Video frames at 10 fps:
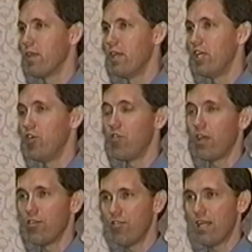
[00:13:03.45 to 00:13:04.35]
You know the
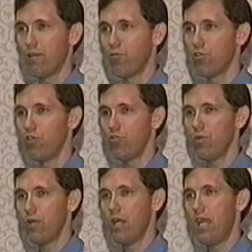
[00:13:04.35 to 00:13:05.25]
other thing it will do?
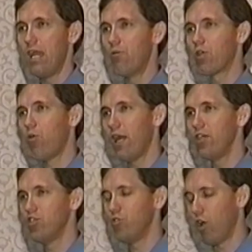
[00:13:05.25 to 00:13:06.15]
It
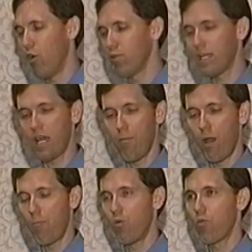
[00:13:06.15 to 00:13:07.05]
requires you to only come
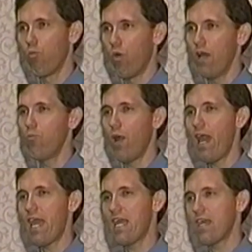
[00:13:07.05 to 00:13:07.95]
up with one
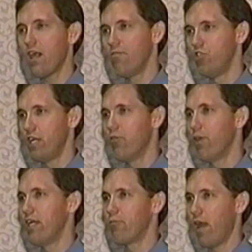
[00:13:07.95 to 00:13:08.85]
way of
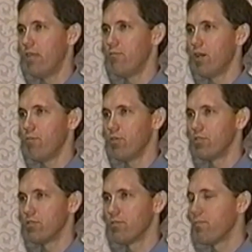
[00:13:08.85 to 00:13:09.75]
generating random numbers.